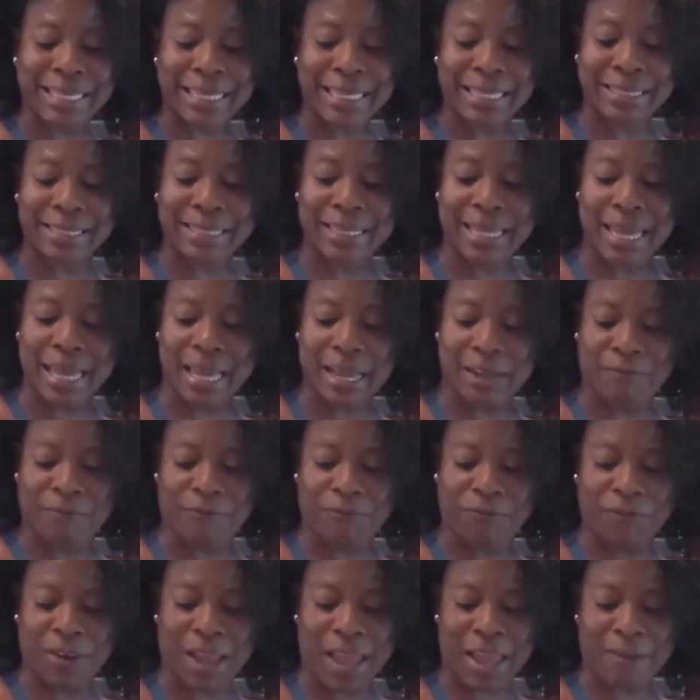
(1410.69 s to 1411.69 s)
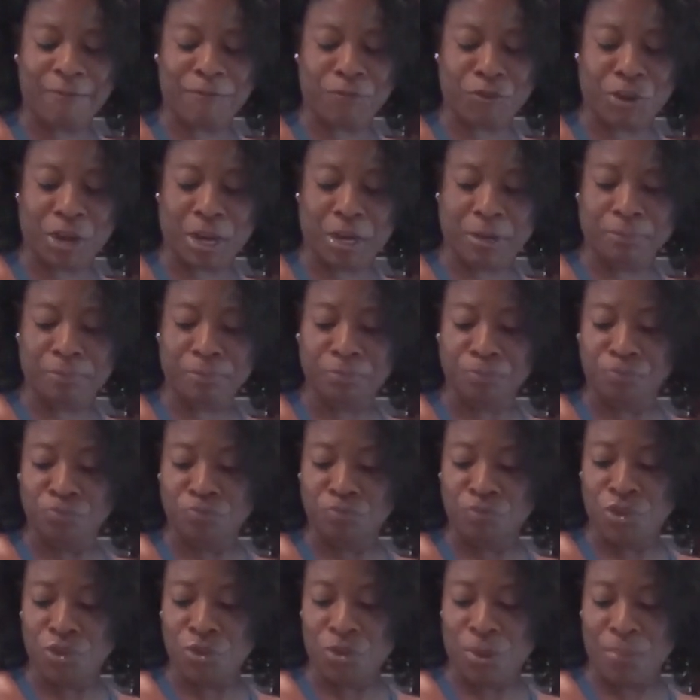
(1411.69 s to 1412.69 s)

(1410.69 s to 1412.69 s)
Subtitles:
and flavoring from the jerk